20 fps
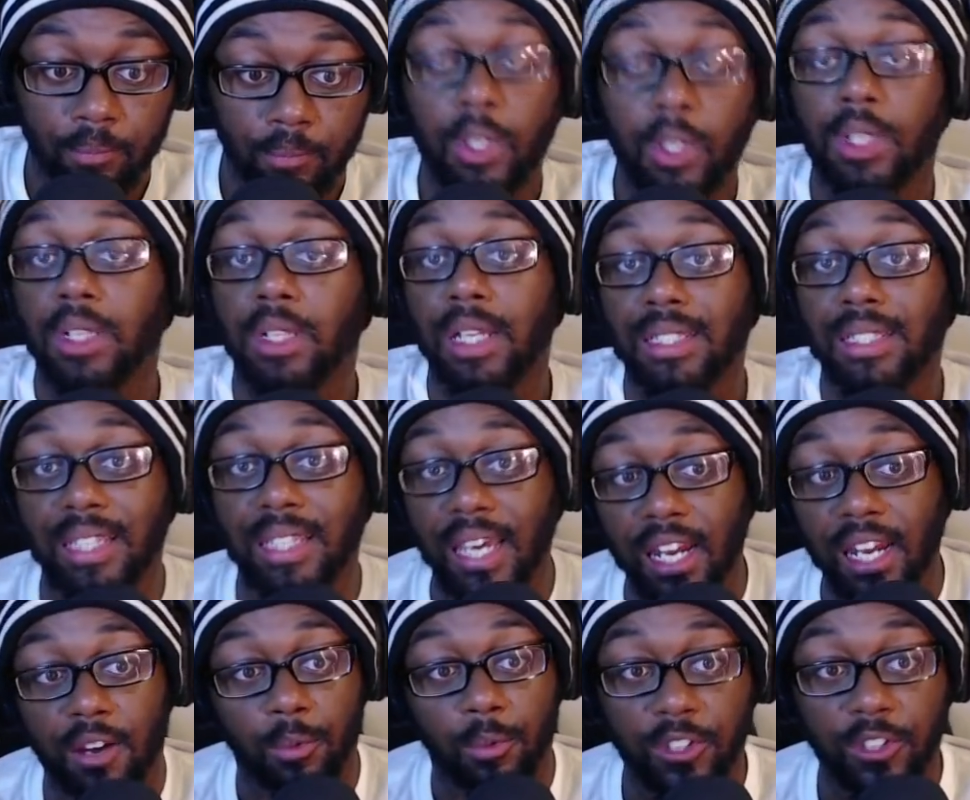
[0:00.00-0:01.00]
let's get
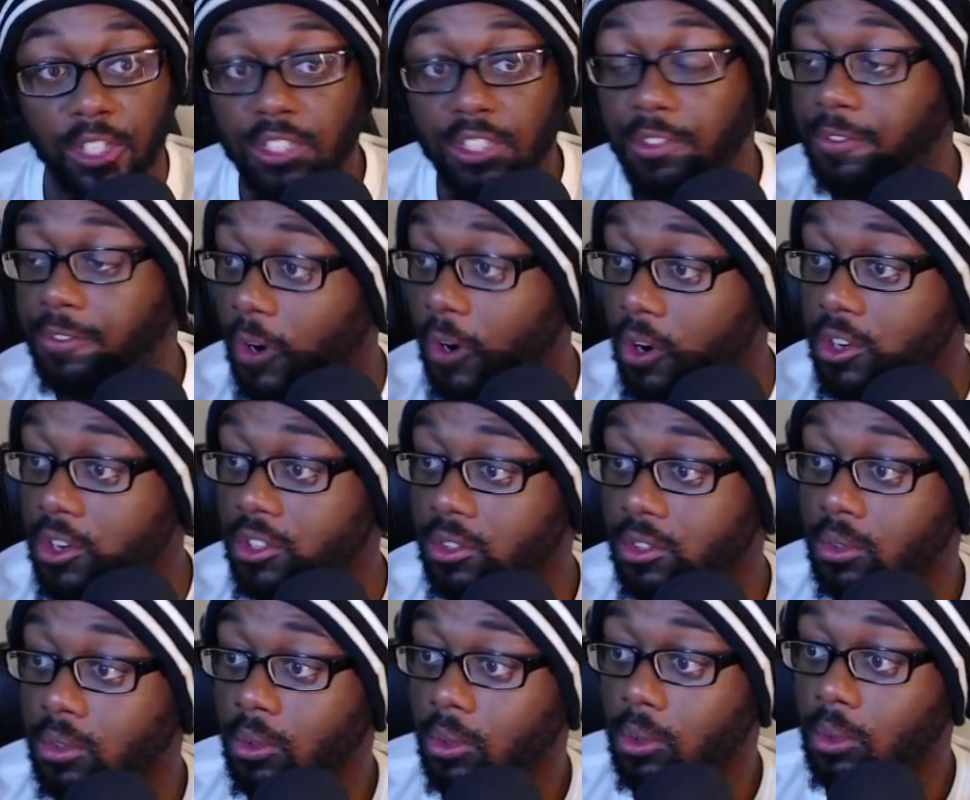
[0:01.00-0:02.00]
it. For this
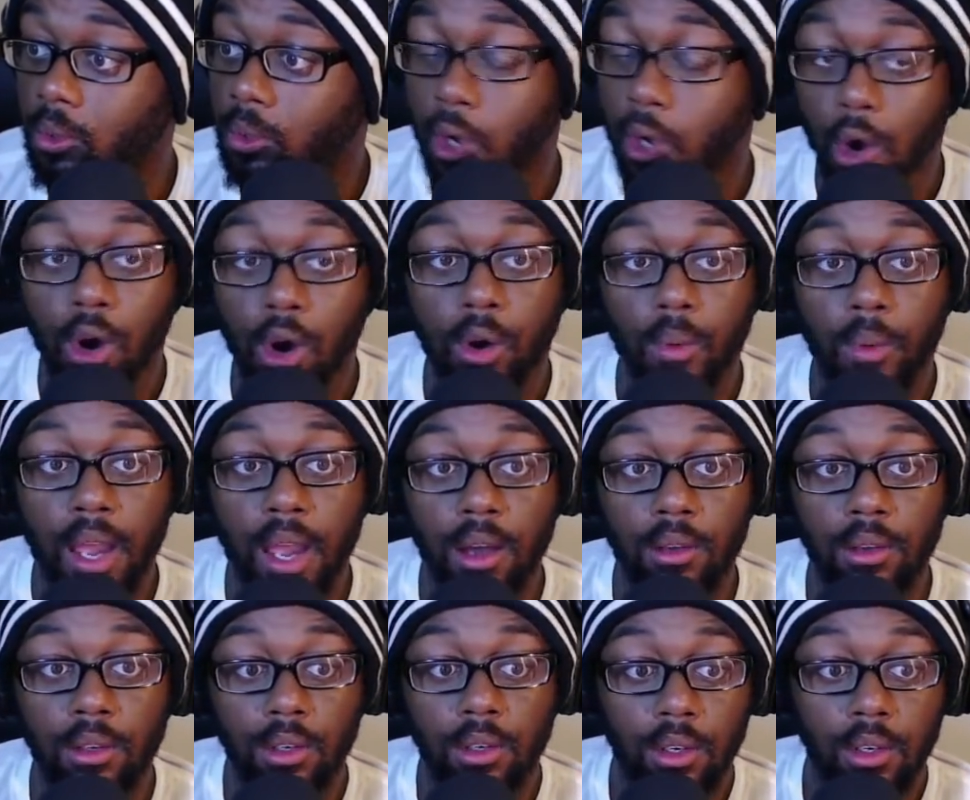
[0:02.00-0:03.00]
first go
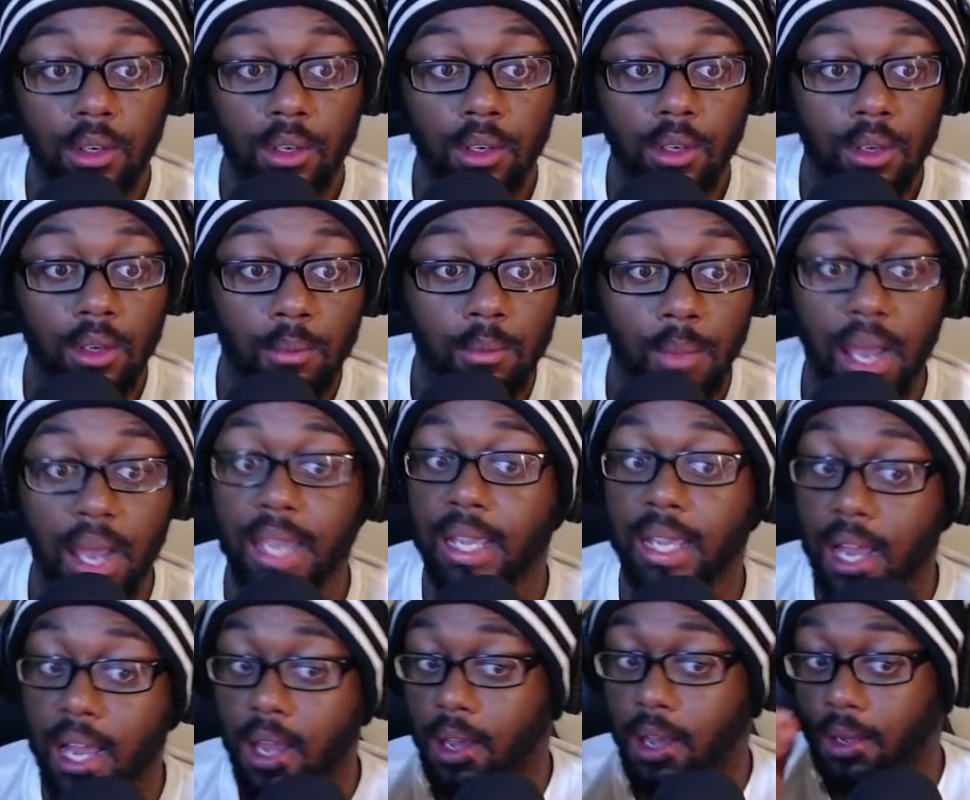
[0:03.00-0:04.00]
around, my
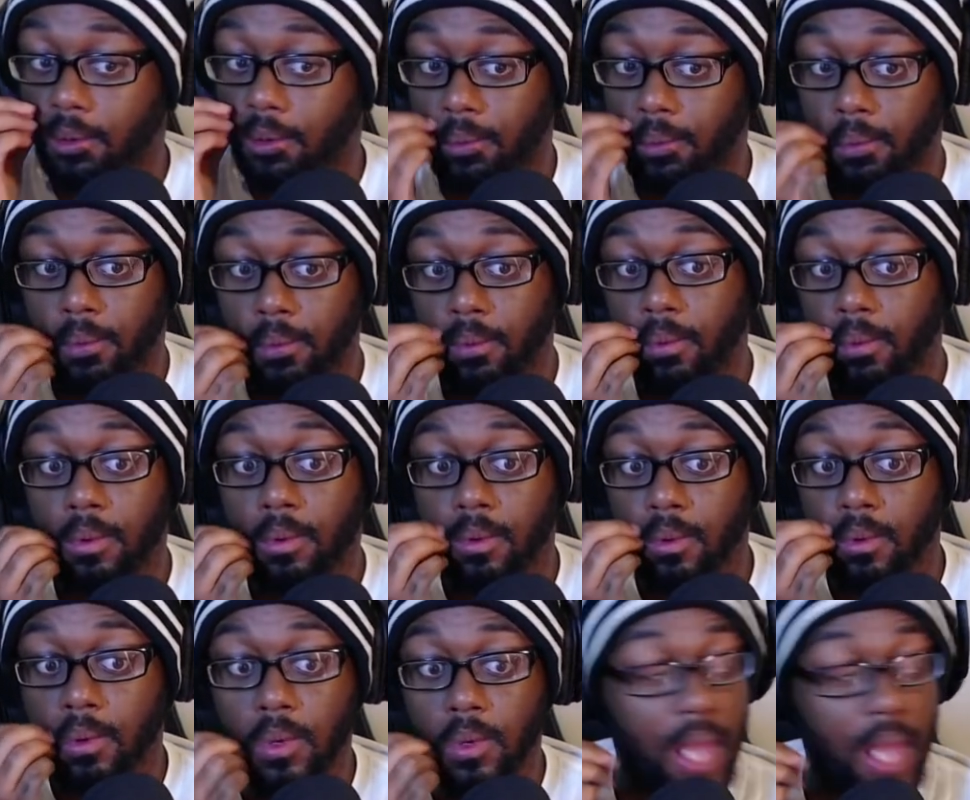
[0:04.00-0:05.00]
God,
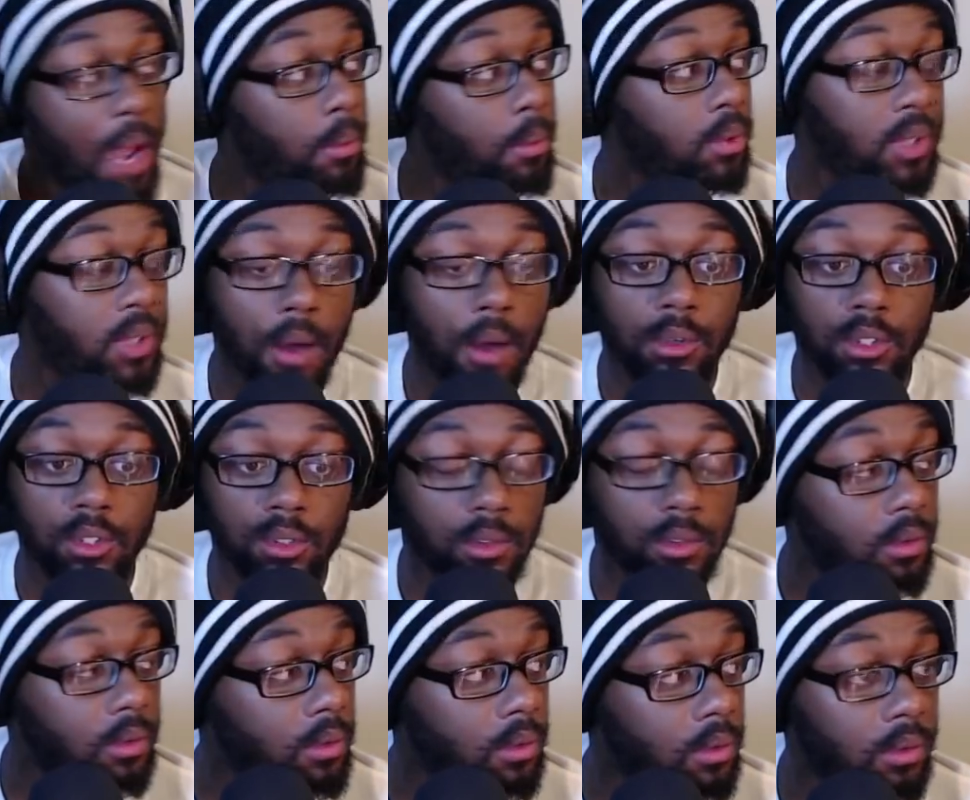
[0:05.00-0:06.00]
that was
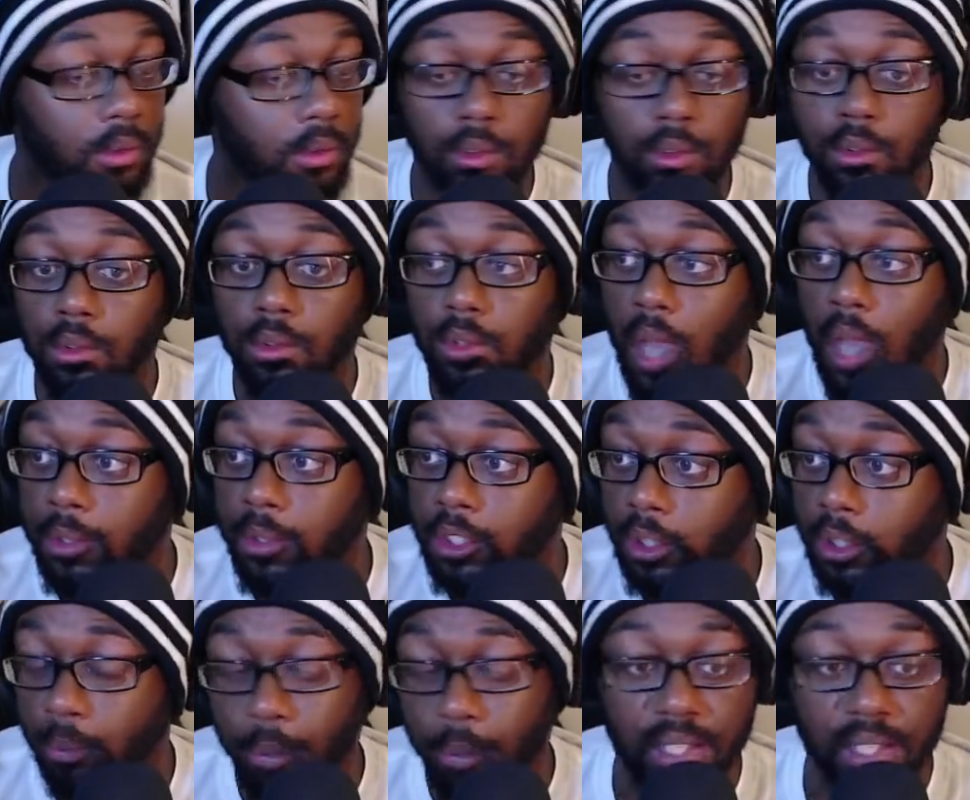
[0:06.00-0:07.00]
the
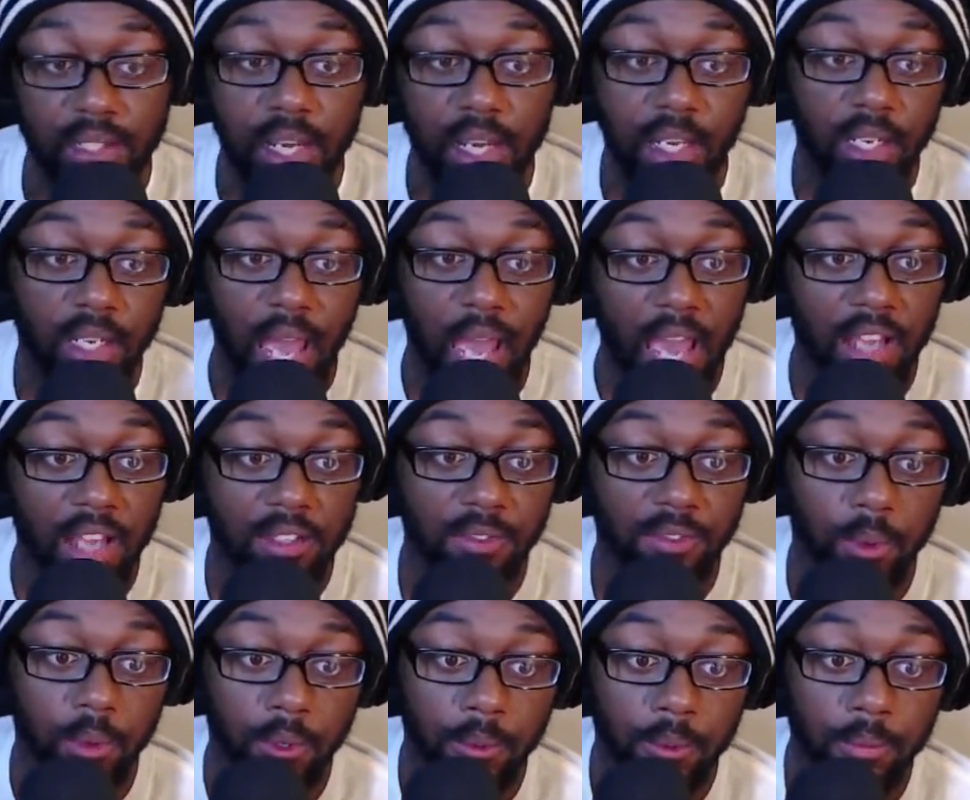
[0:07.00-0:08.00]
best I could have asked
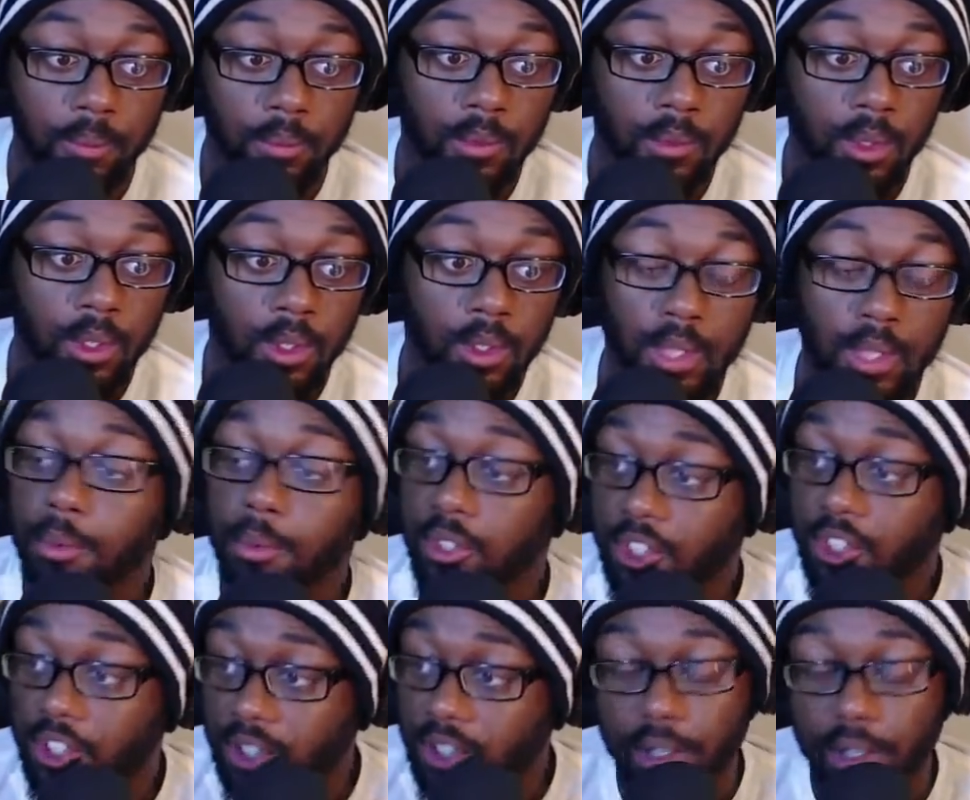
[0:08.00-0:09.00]
for. That was
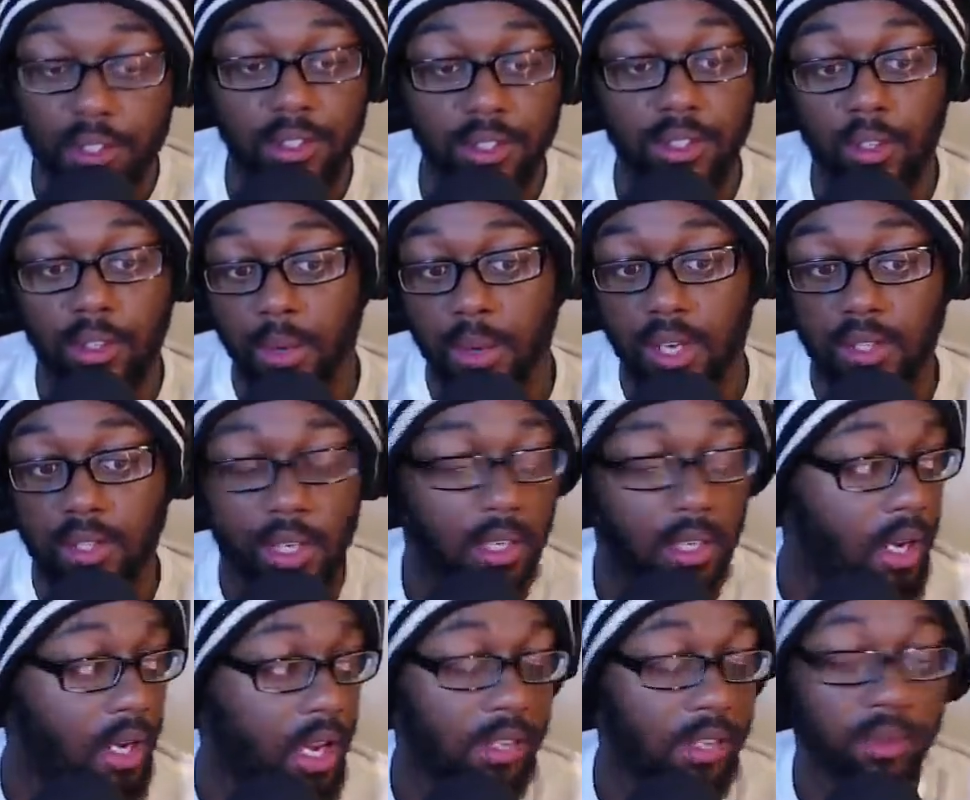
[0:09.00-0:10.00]
seriously the best I could
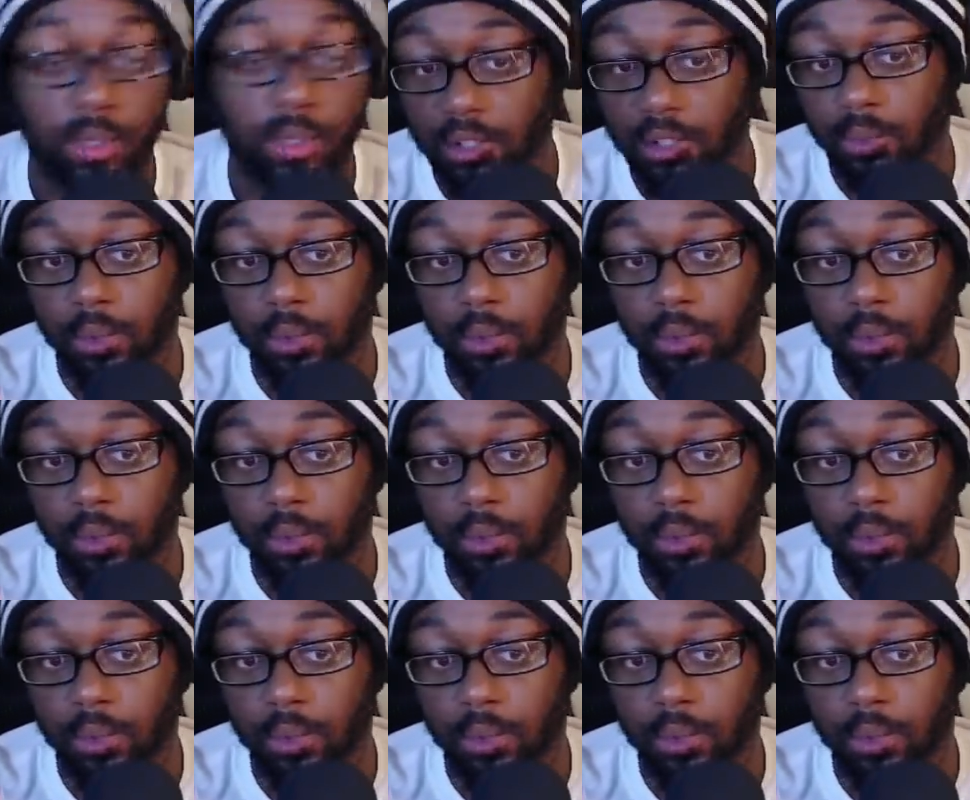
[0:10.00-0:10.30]
ask for. This one